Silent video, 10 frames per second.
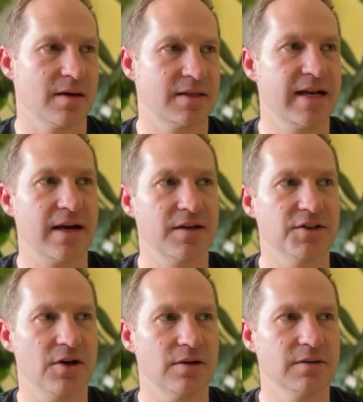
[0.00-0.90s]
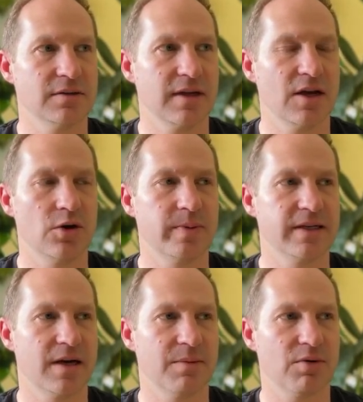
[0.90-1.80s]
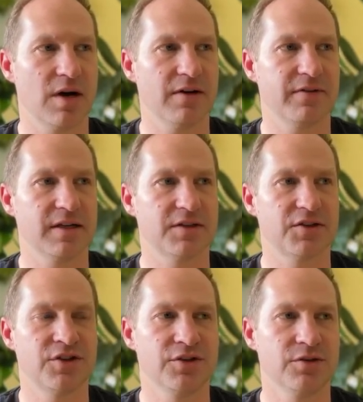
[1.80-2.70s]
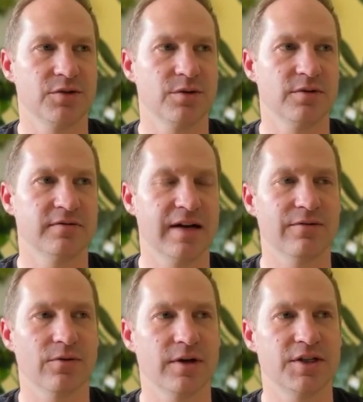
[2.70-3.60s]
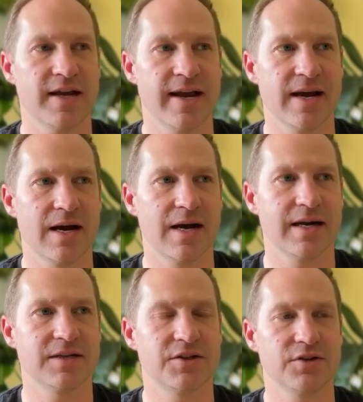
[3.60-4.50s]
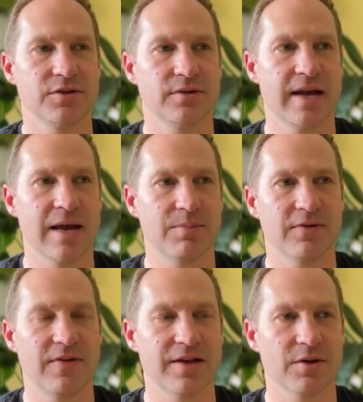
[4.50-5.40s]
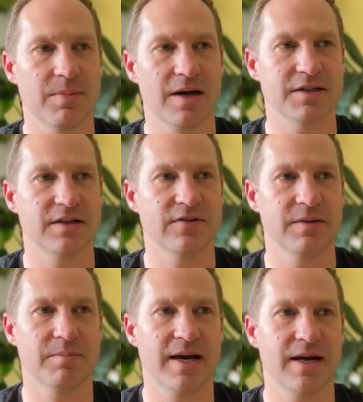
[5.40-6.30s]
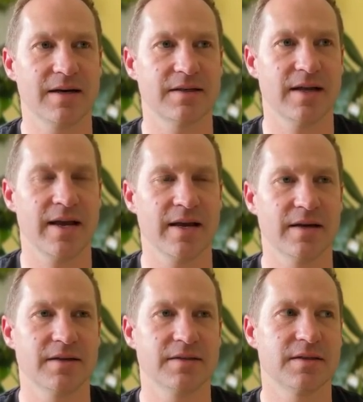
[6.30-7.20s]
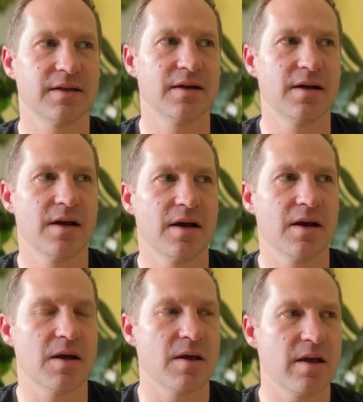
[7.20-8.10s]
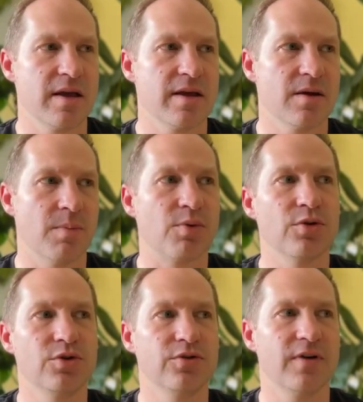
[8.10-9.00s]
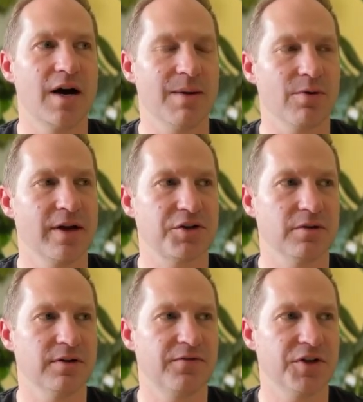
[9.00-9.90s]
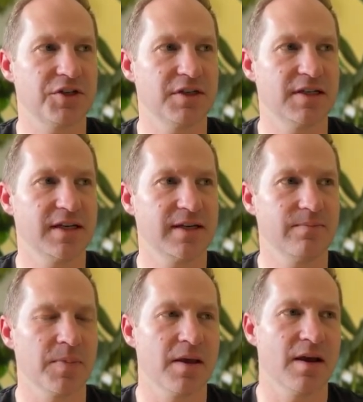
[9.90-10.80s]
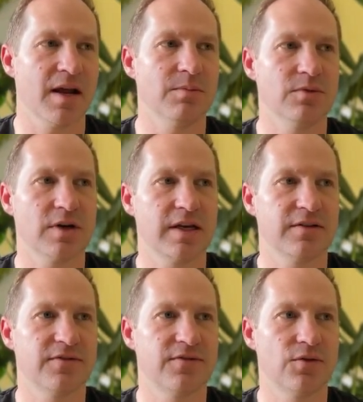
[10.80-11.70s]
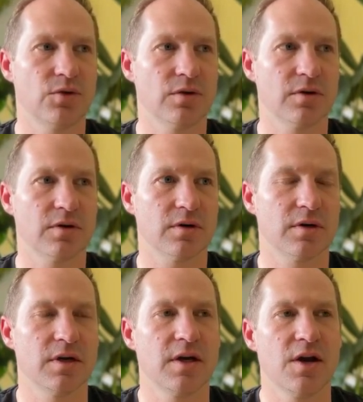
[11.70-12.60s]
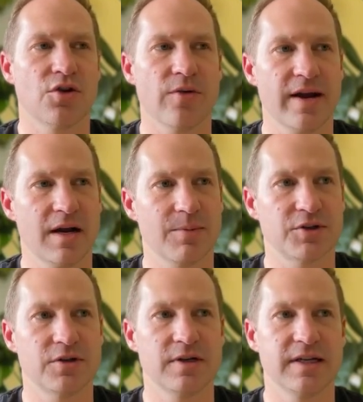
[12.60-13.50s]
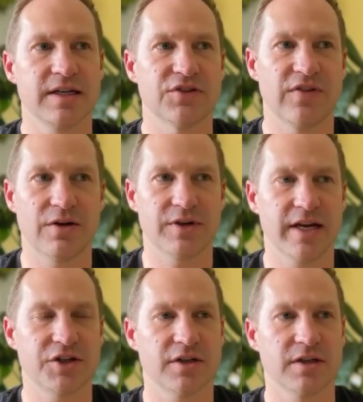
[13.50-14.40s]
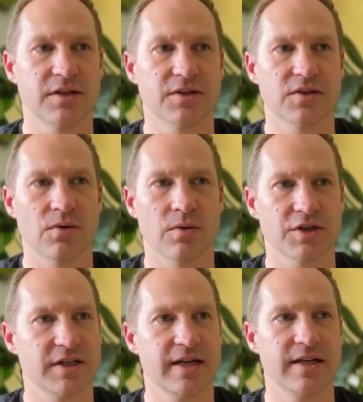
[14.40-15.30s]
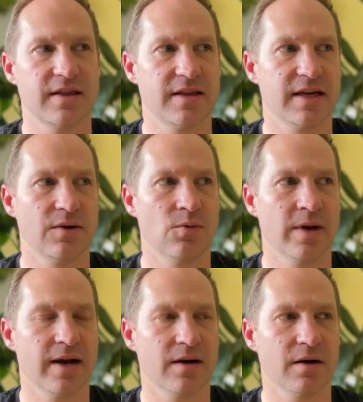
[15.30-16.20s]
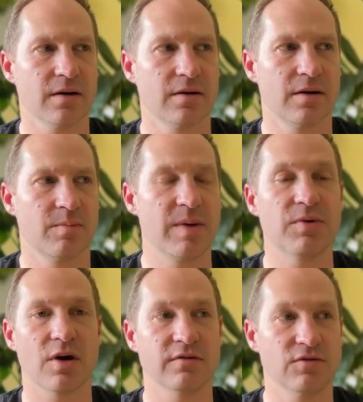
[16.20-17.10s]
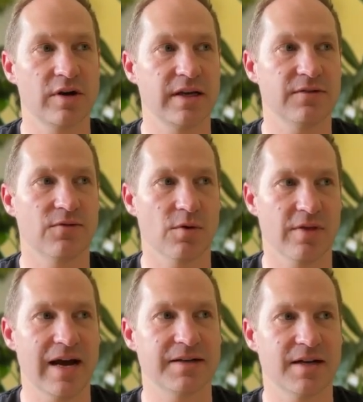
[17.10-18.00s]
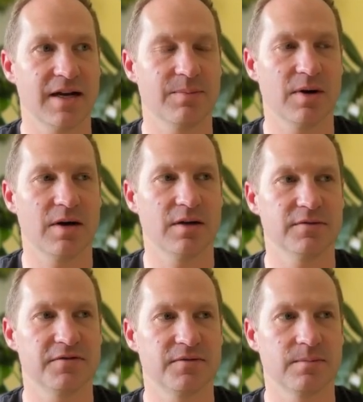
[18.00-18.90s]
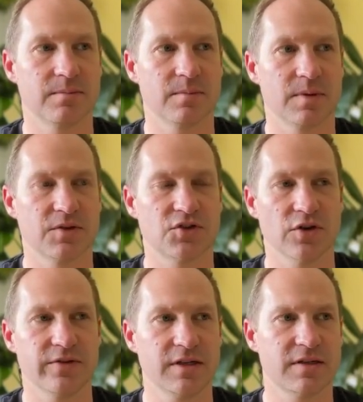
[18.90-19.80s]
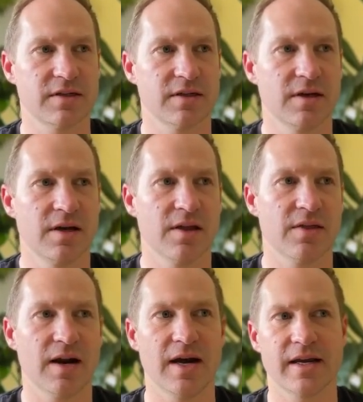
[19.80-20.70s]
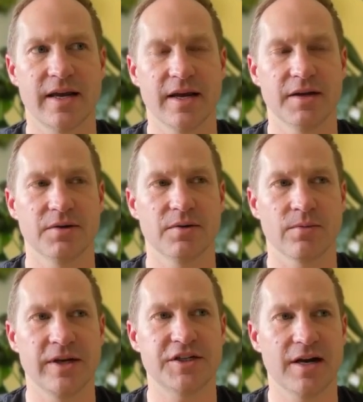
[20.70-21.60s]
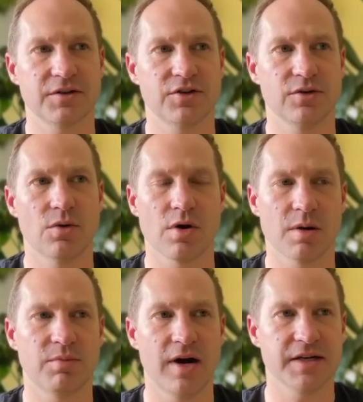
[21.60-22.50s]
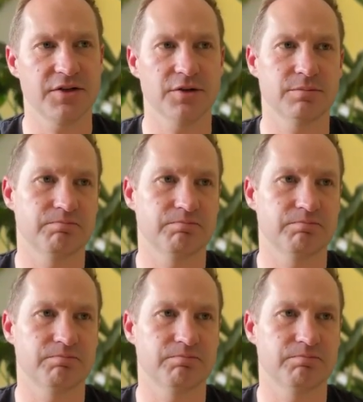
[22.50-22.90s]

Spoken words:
tech consultant helping nonprofits to leverage AI to amplify their positive impact and improve operational efficiency. And I'm looking for grant opportunities, foundations, or just anything where people are looking for that type of service that I can reach out to or apply to.